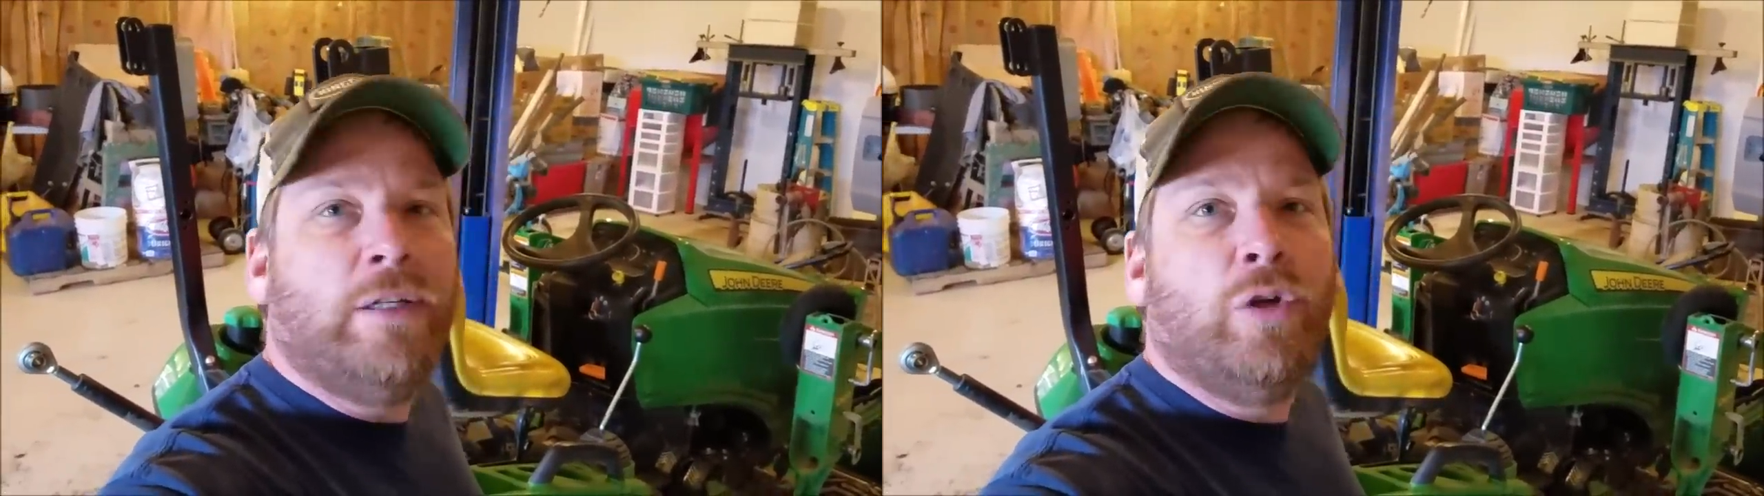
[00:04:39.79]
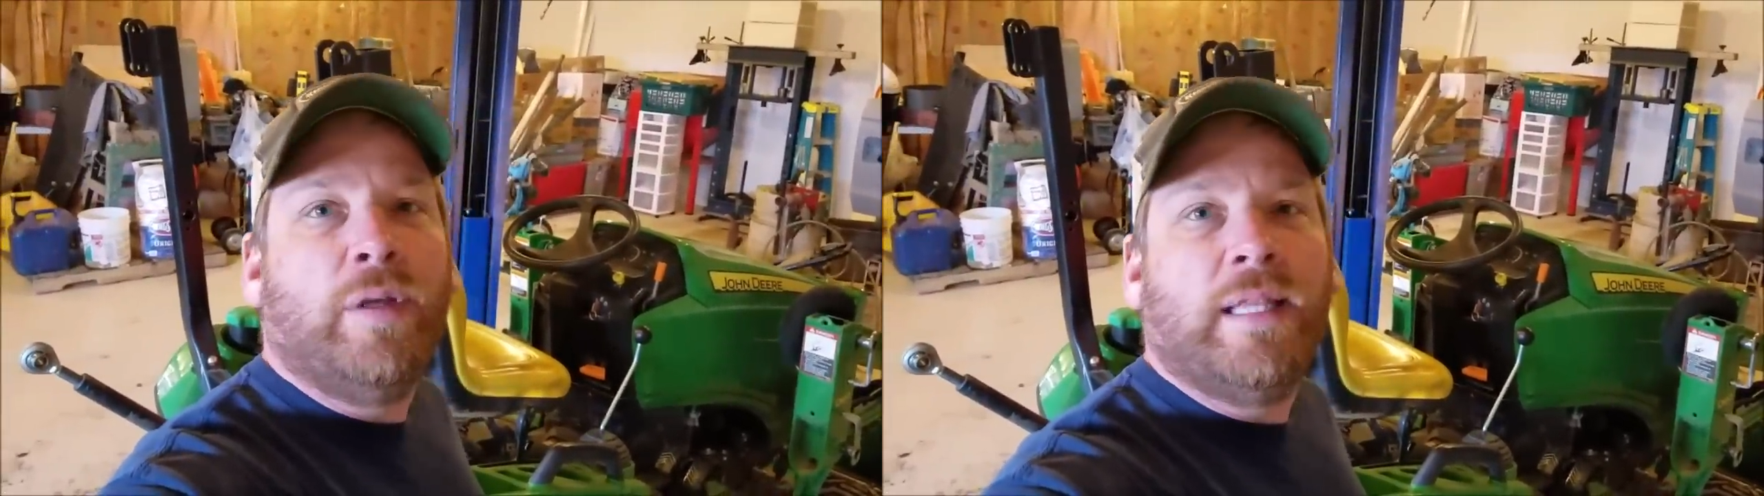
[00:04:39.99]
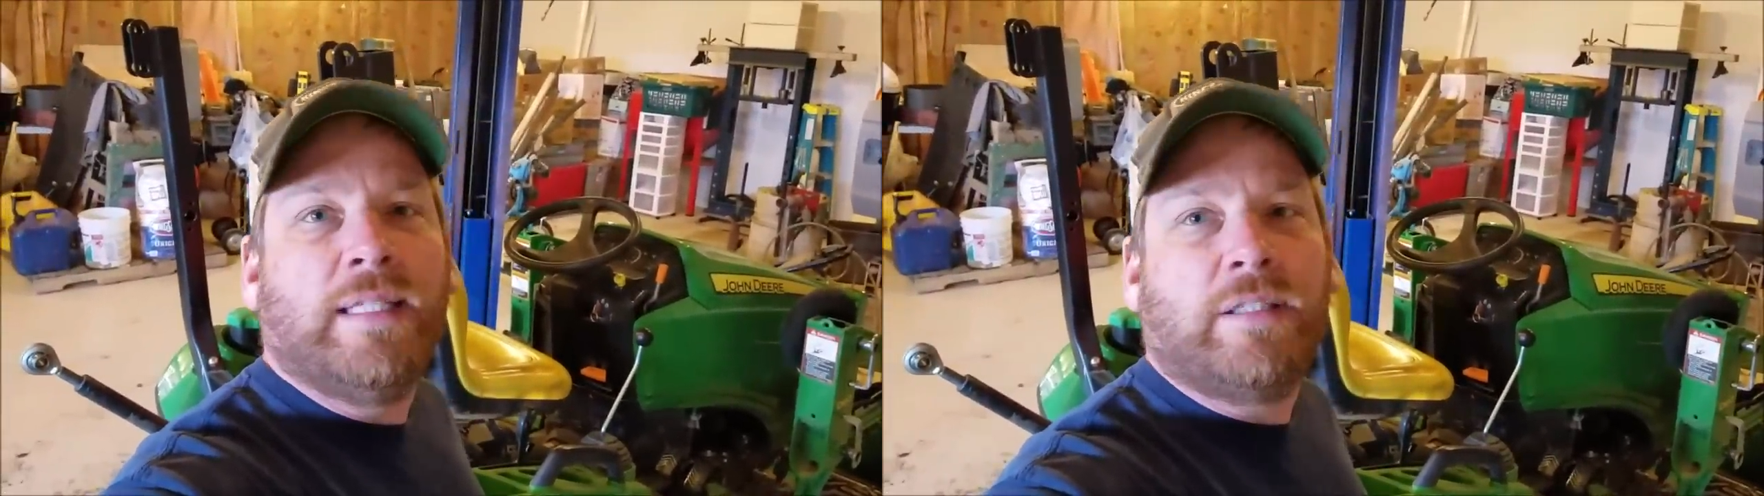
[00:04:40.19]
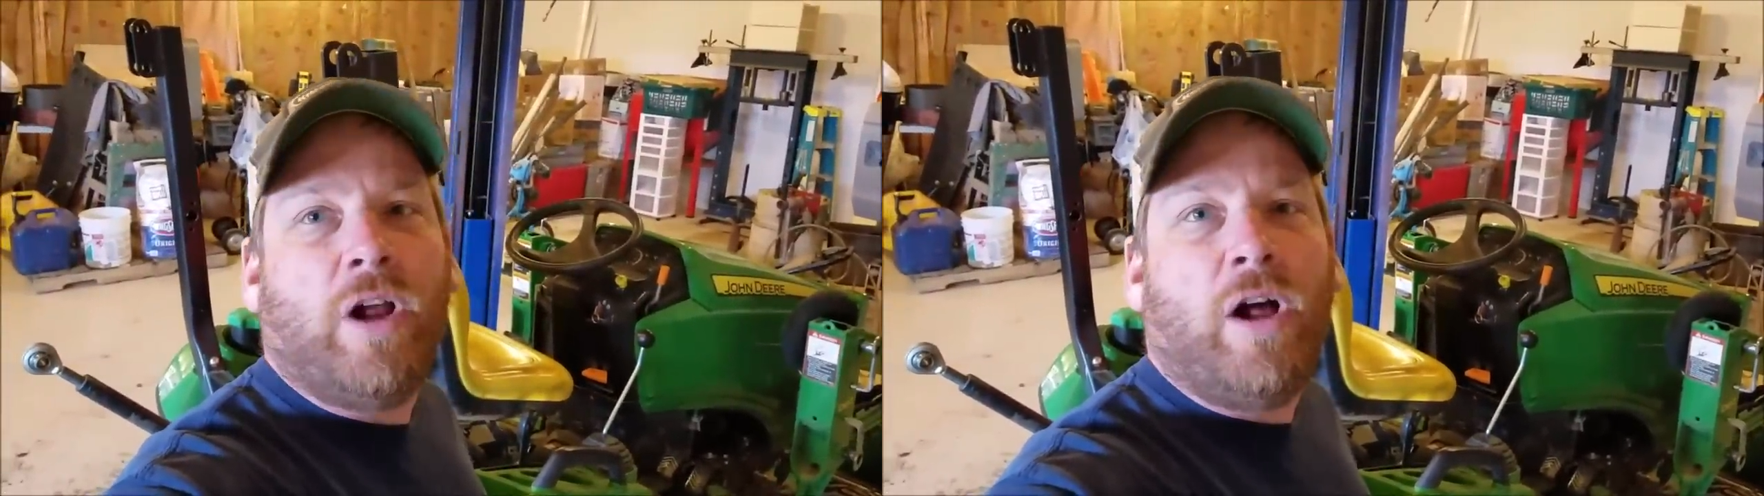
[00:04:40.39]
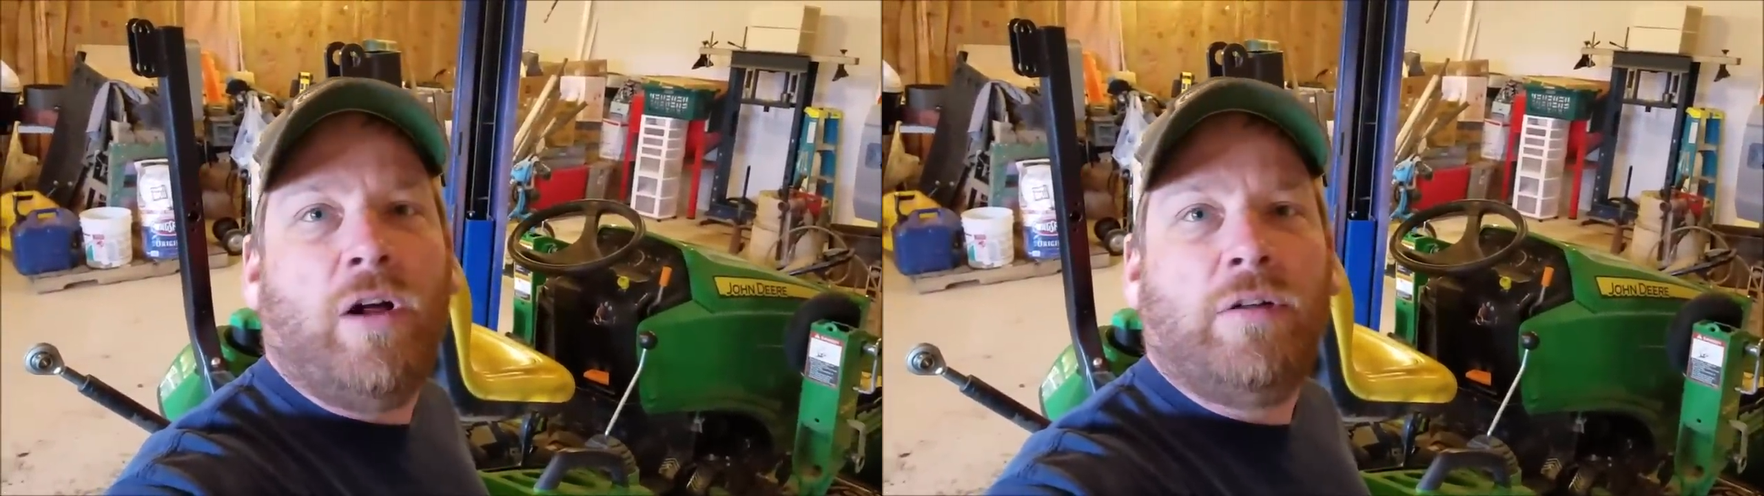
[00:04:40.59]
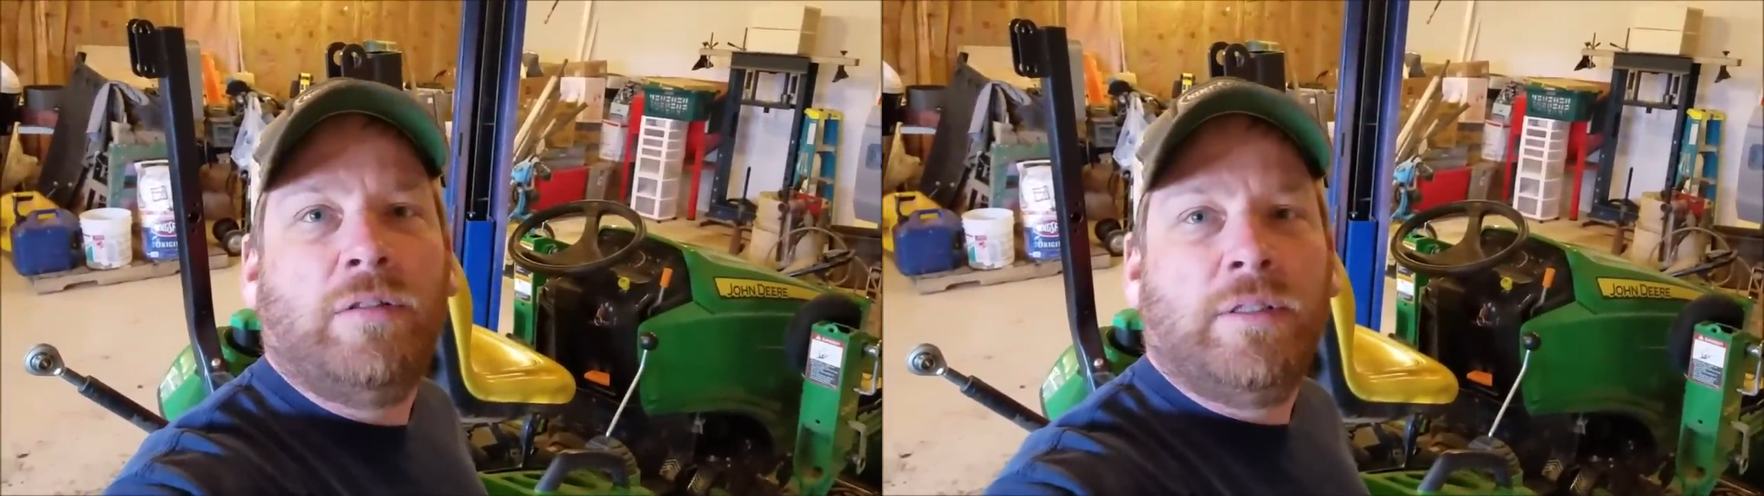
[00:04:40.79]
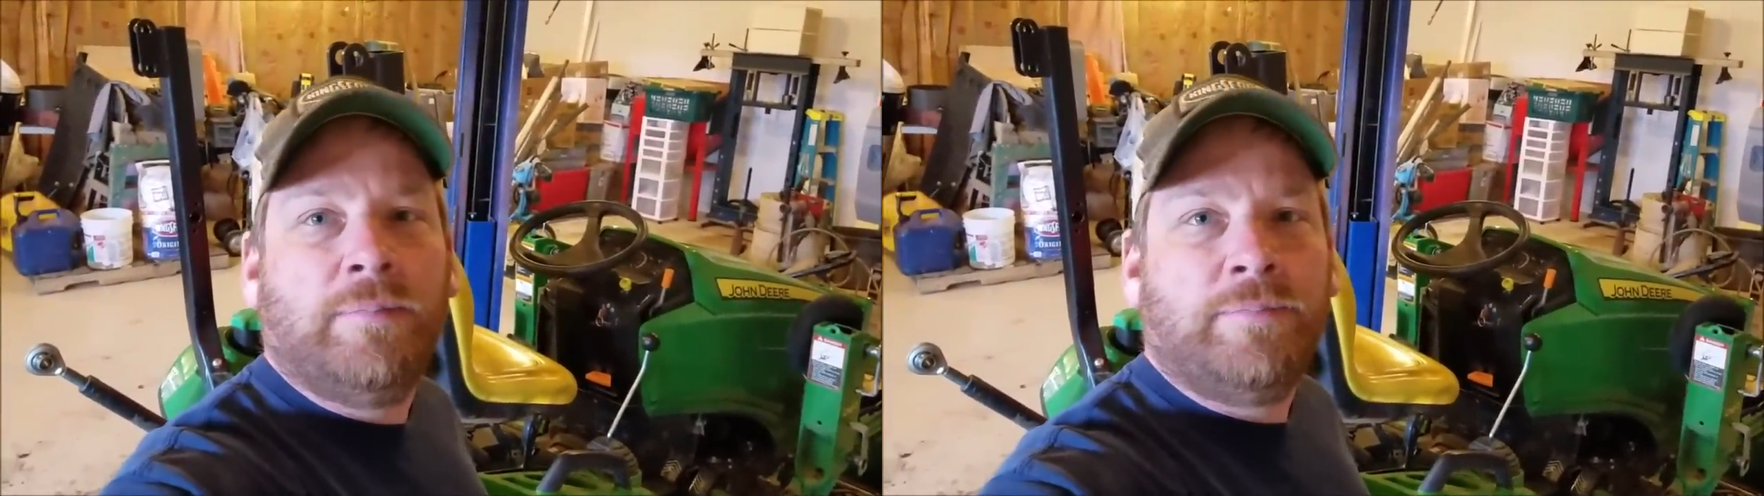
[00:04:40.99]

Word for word: doing this at all.